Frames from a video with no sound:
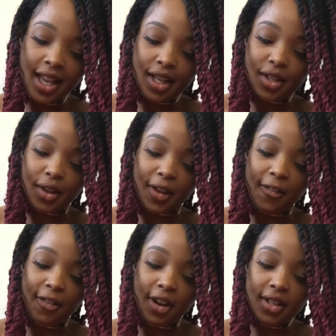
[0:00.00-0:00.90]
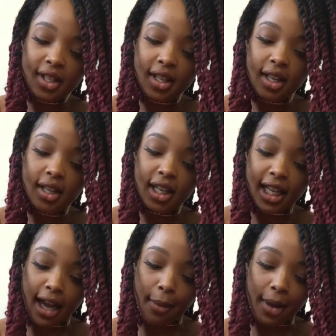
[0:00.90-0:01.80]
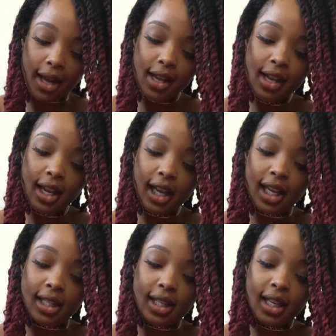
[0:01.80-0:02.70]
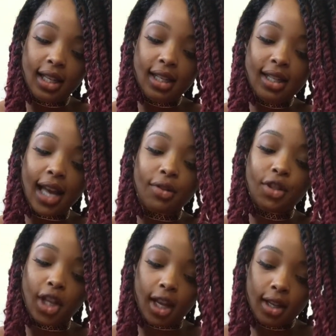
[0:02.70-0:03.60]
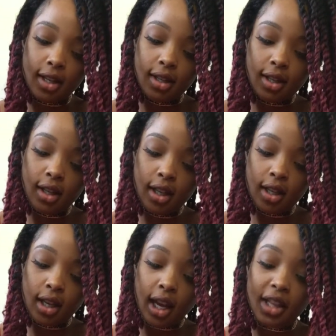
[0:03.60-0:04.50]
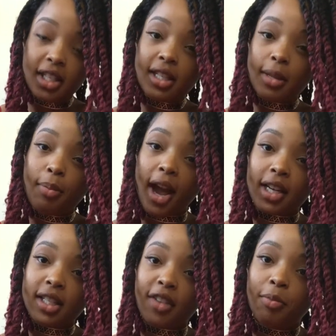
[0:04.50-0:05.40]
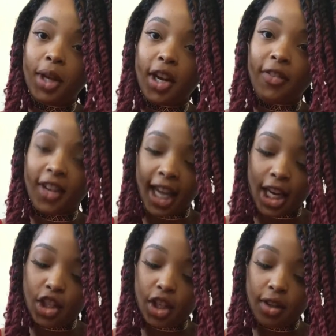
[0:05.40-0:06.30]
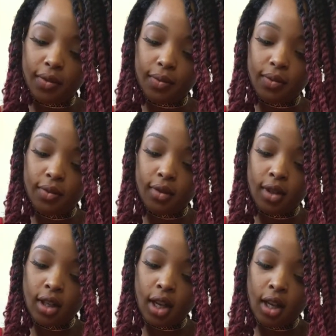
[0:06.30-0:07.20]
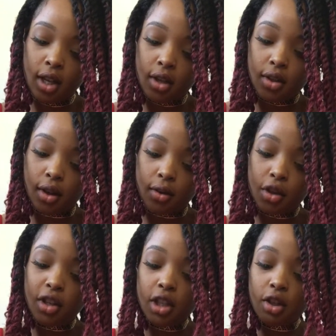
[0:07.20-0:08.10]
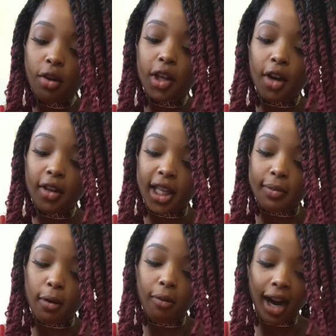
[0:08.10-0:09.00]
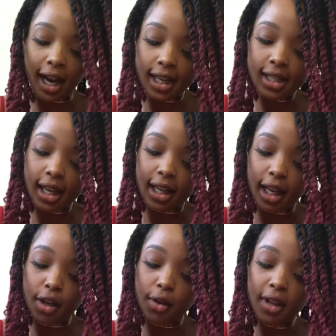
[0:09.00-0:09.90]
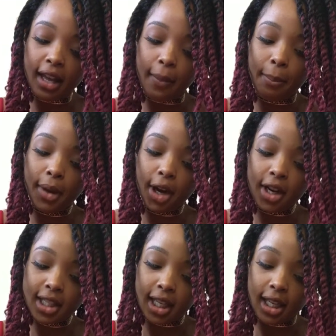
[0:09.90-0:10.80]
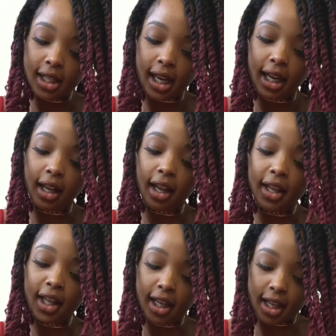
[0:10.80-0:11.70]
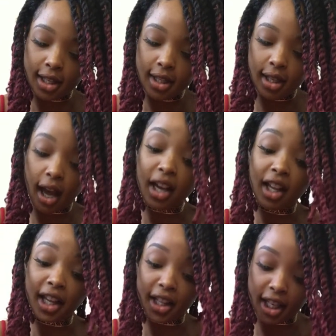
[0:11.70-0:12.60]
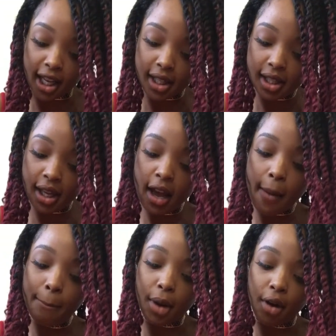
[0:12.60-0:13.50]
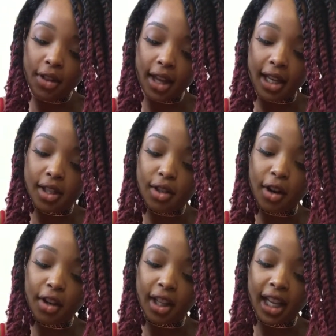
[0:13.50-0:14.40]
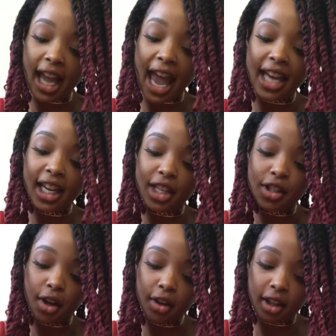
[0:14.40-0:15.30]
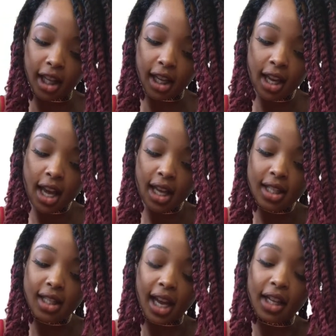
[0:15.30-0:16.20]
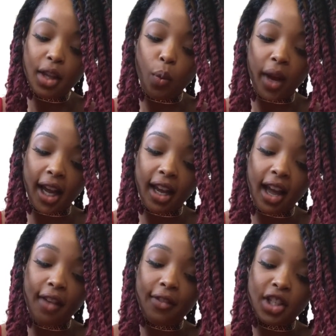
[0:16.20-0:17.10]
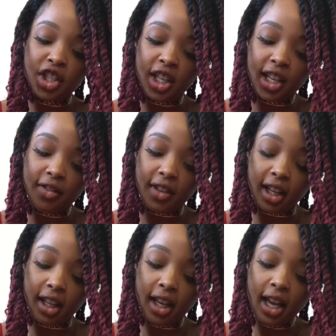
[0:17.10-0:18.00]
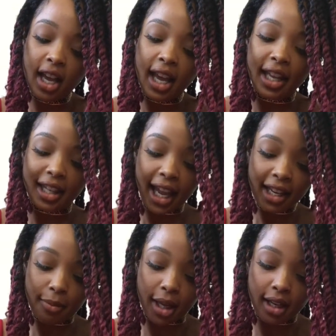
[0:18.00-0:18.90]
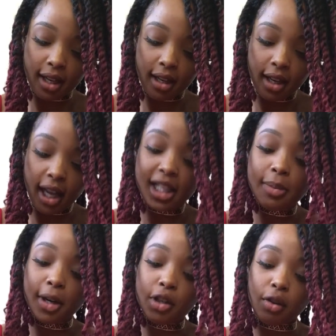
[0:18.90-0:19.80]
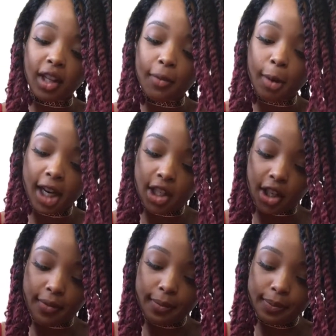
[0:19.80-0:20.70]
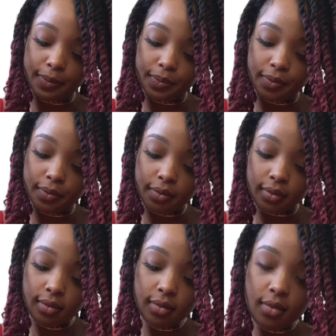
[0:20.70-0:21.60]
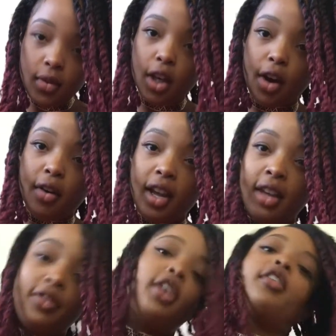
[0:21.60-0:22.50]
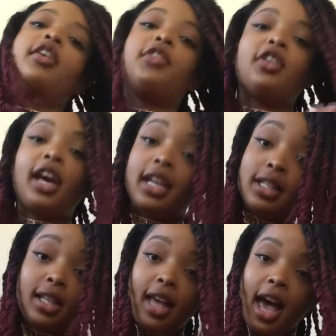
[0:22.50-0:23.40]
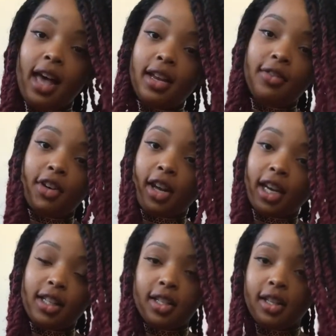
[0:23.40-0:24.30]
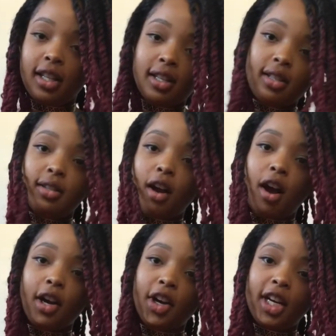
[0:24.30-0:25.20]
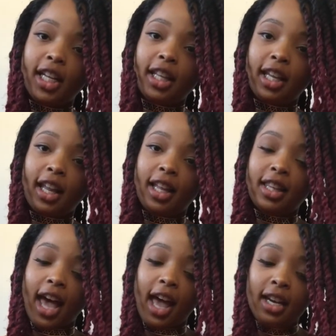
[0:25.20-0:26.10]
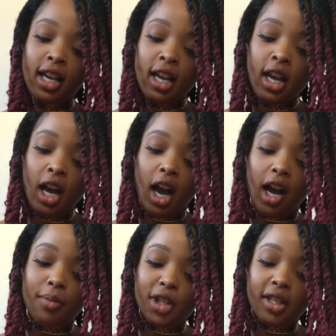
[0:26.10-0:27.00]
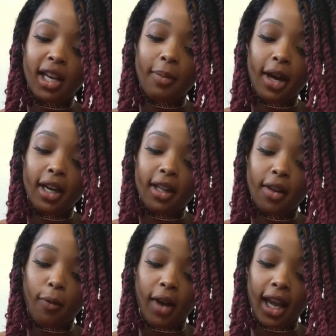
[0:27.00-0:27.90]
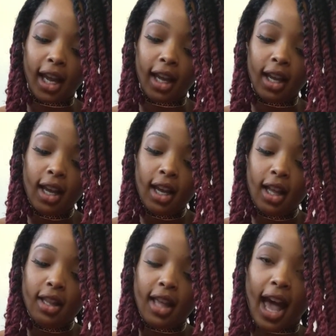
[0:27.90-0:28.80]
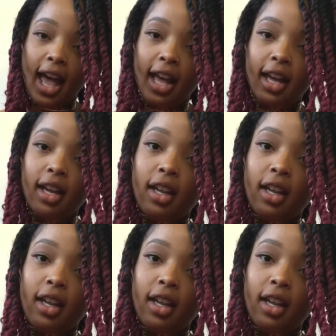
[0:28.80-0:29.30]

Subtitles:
So the first niyama is saucha, and this is the practice of purification. So traditional yogis were wise, and they knew that impurities and uncleanliness, both externally and internally, stand in the way of achieving enlightenment and spiritual liberation. You know, if you're not into that, if you're not into this talk or anything like that, just think about it in the way that